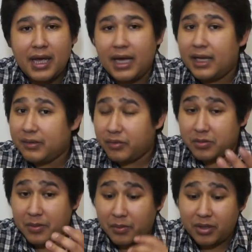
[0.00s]
and
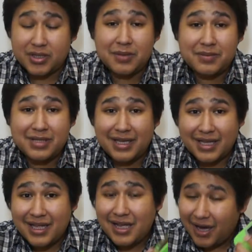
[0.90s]
which would be worth it. So I'm saying
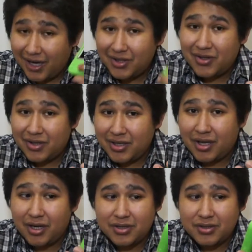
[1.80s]
like under
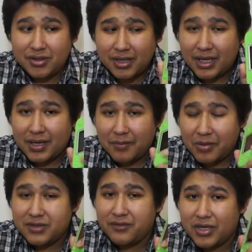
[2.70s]
$30, you get a
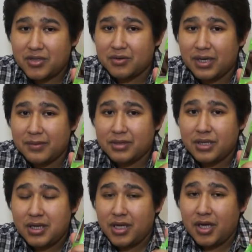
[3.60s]
bunch of retro games,
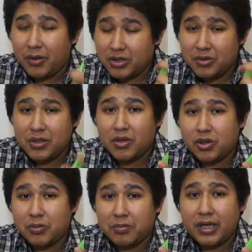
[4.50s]
which is really
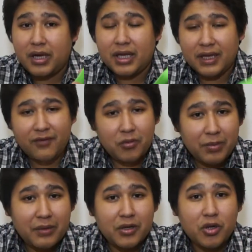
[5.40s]
cool to play on. Like if you
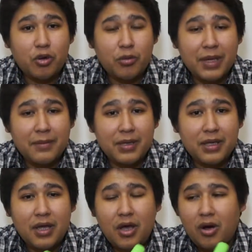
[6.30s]
play with the Cool
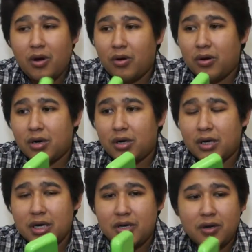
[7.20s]
Baby, or
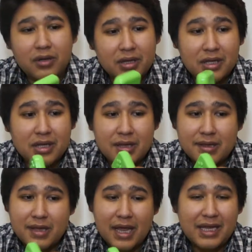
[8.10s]
you know,
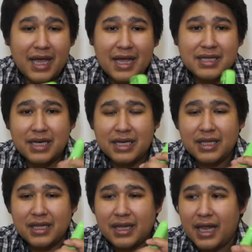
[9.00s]
NES,
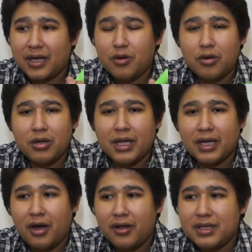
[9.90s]
anything like that, like cool,
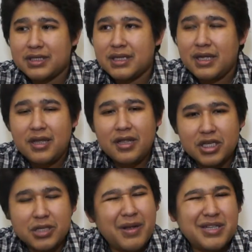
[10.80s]
like all these.
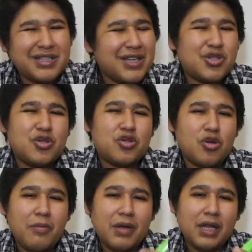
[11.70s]
There's
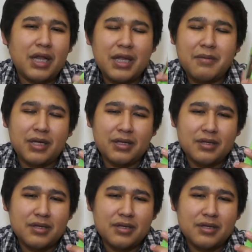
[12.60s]
so many unlimited